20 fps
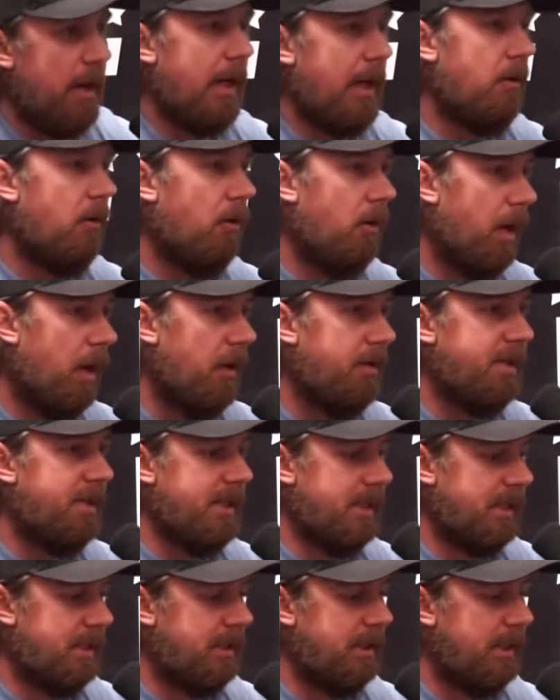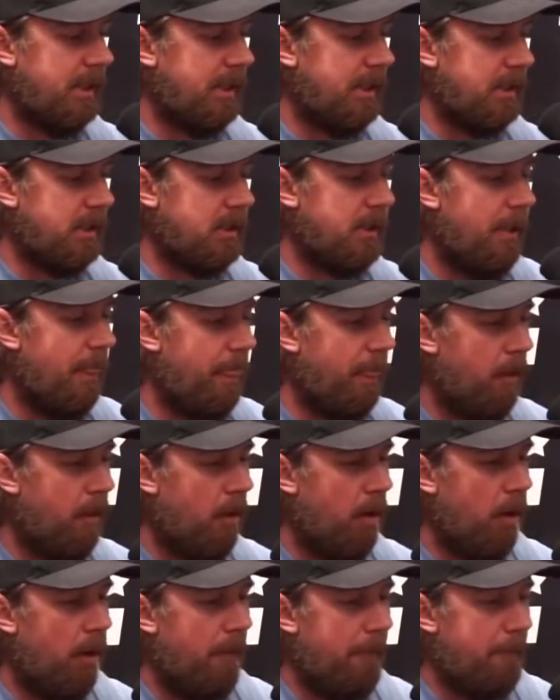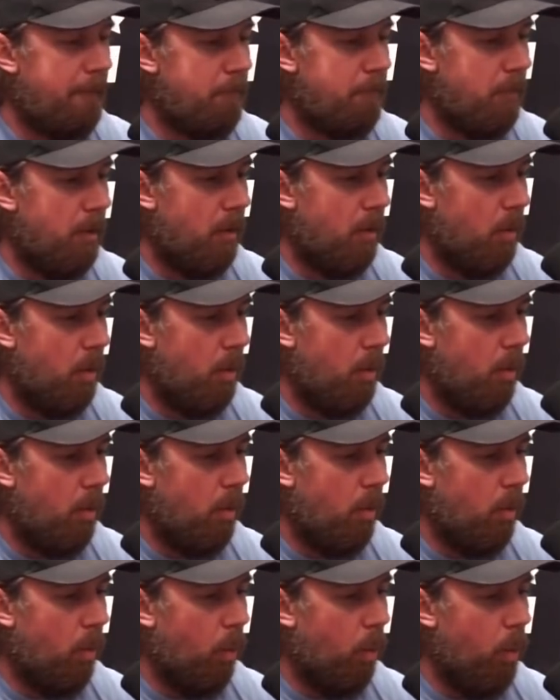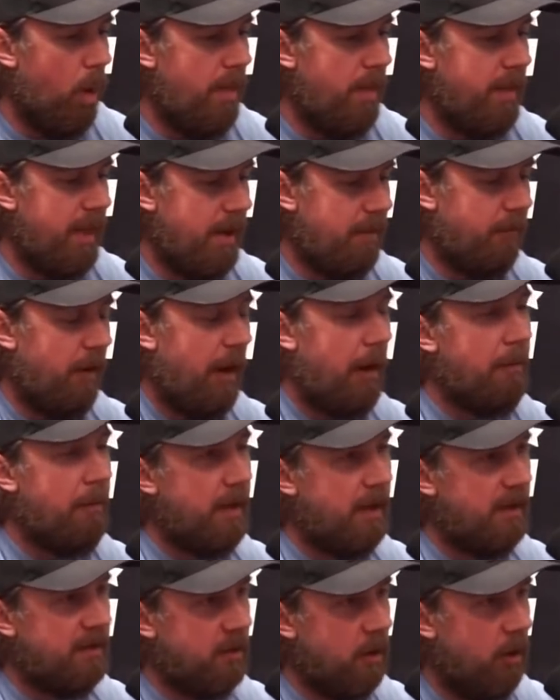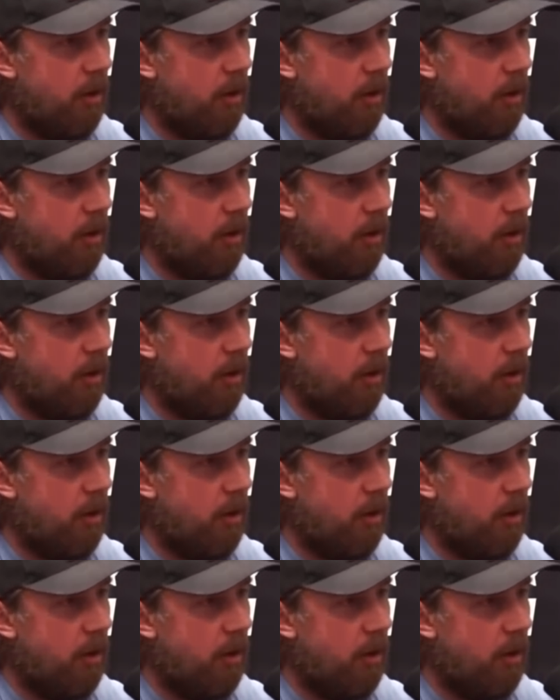but I call LTSD, is when the environment is